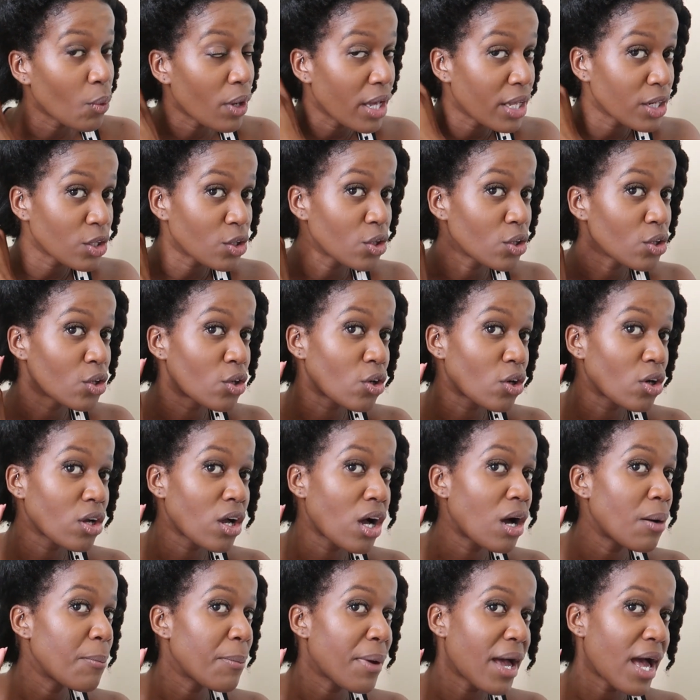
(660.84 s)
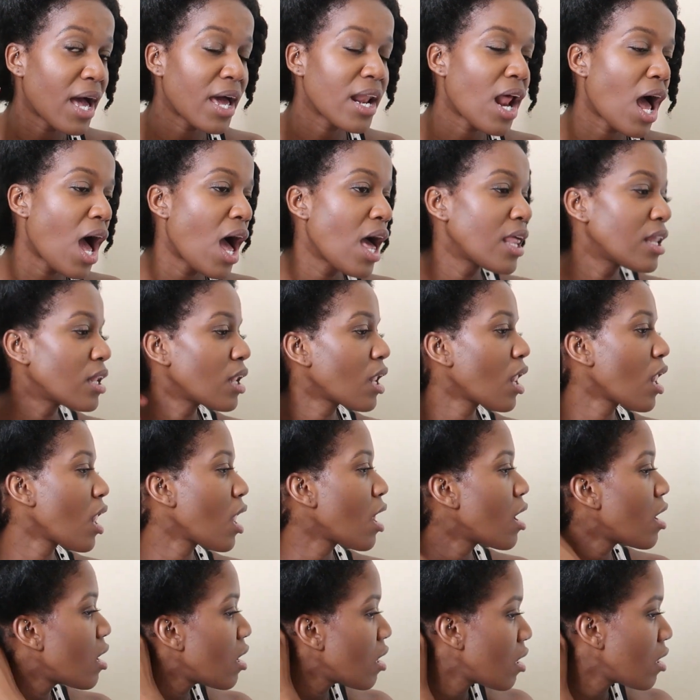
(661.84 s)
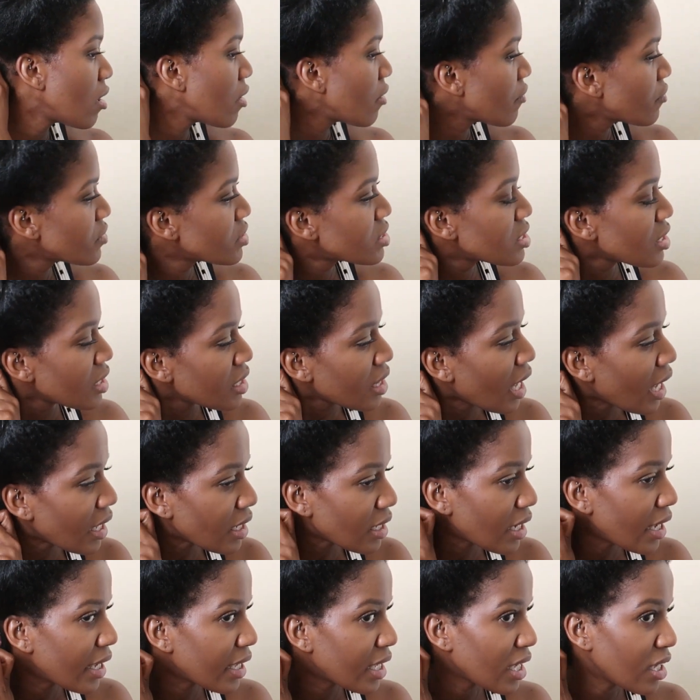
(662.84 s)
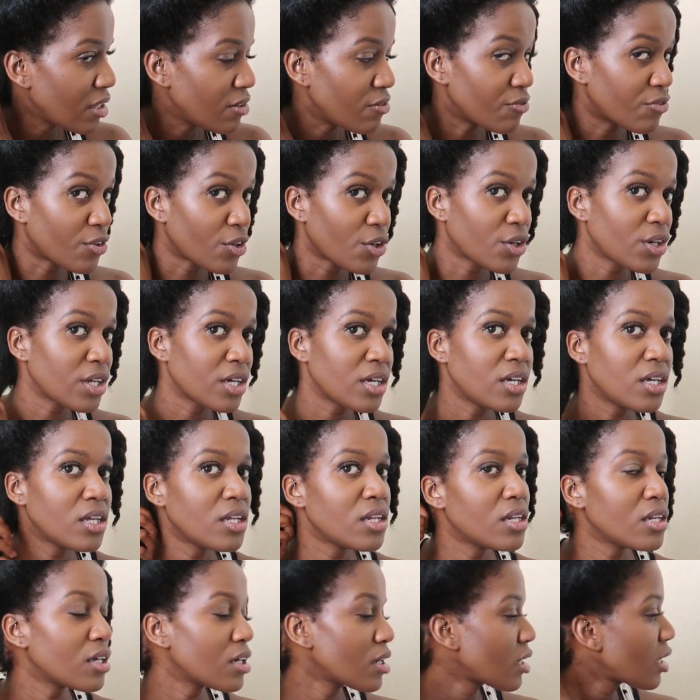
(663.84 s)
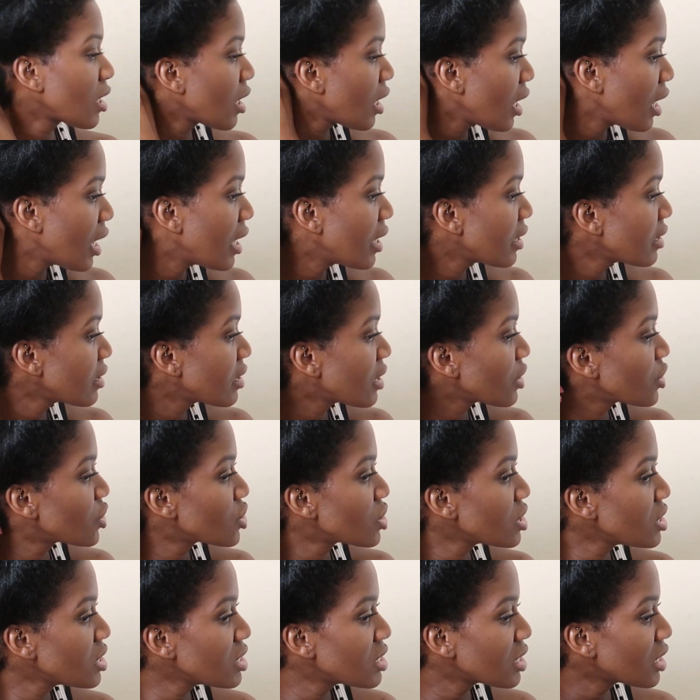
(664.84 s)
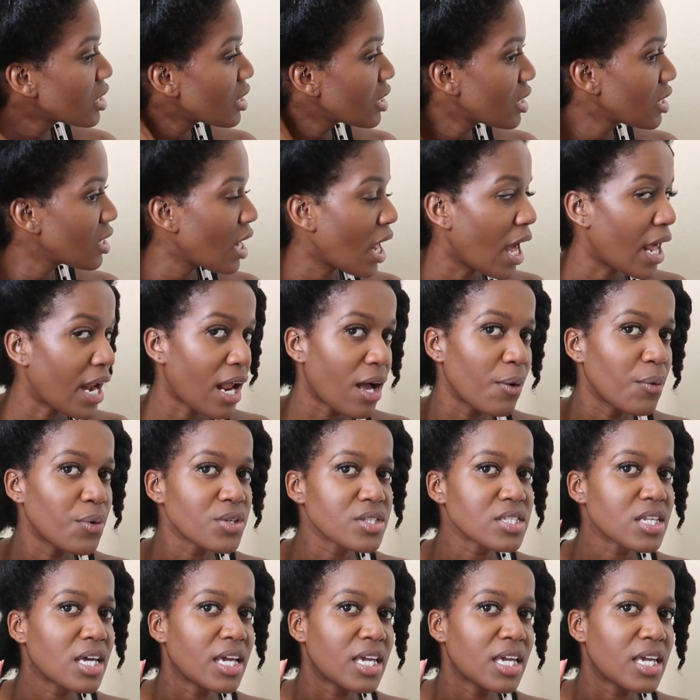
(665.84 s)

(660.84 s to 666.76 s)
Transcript: went Good Girl Gone Bad? I loved that like inverted cut that she did, and I was